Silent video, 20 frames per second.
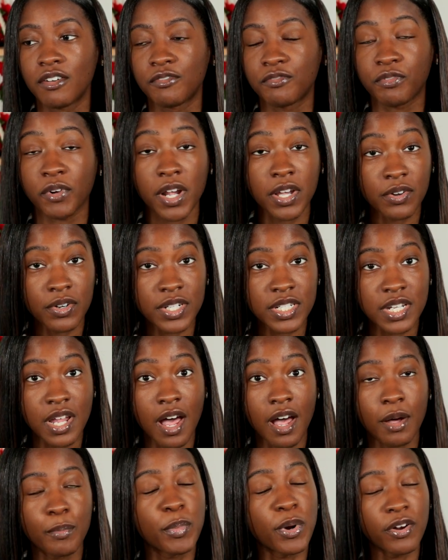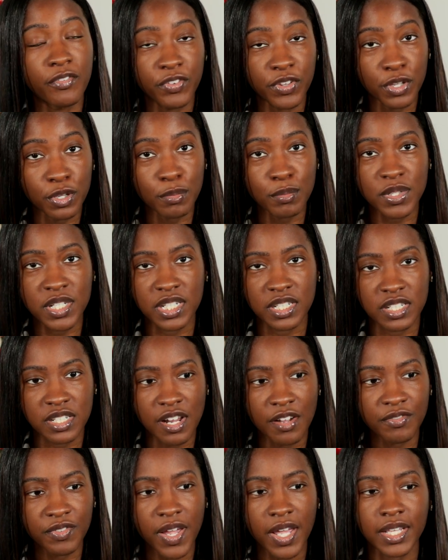fragrance, uh, perfumes,
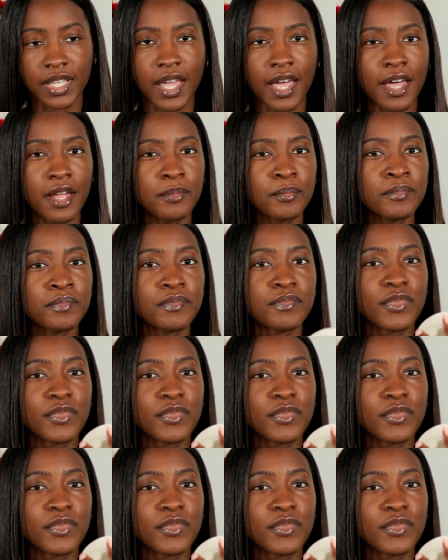stuff like that.